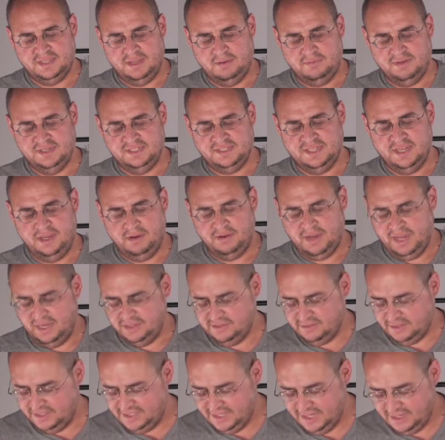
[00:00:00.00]
I want to say, okay,
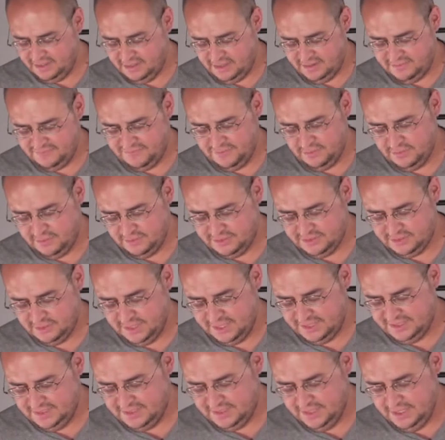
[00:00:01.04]
so I take a lot of photos. So
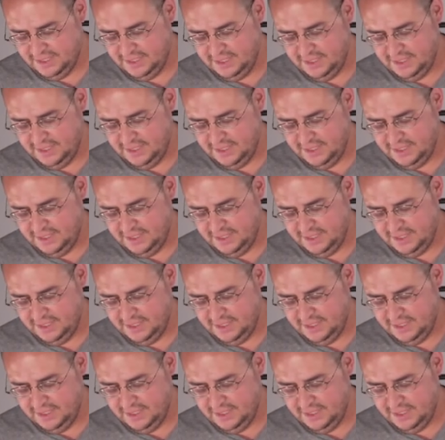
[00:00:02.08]
let's